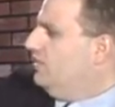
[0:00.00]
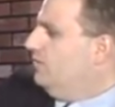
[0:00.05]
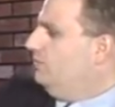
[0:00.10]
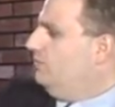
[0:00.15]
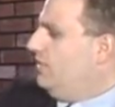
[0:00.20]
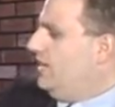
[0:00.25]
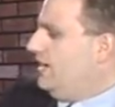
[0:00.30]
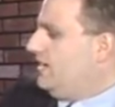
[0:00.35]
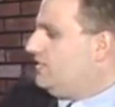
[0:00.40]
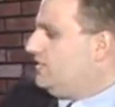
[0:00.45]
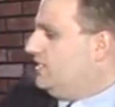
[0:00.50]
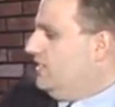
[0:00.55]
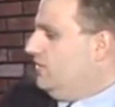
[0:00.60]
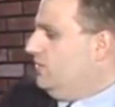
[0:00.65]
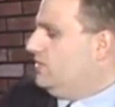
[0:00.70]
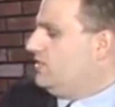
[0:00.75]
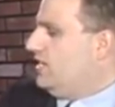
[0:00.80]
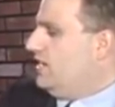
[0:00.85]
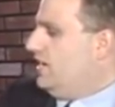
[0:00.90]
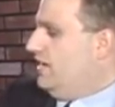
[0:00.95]
black's king
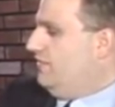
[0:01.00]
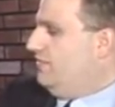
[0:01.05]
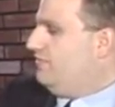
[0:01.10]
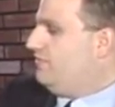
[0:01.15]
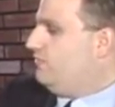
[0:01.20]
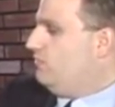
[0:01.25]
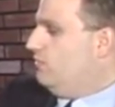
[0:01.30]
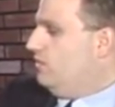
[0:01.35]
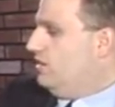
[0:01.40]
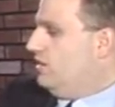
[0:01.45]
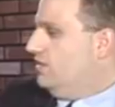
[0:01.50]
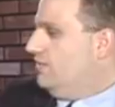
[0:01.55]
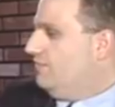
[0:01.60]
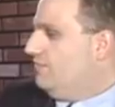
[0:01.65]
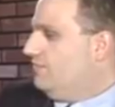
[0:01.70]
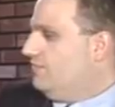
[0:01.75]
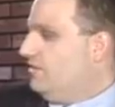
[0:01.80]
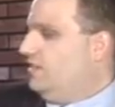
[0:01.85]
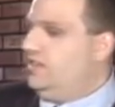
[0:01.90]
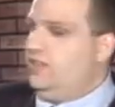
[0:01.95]
was on f4,
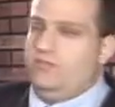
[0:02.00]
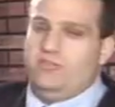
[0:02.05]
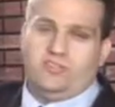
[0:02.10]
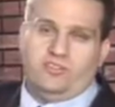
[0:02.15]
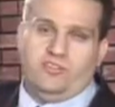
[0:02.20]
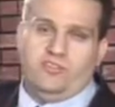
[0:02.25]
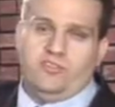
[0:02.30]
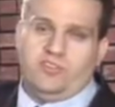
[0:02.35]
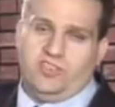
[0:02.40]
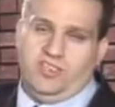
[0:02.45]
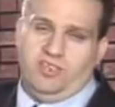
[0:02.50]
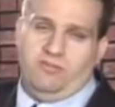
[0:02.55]
and he was losing.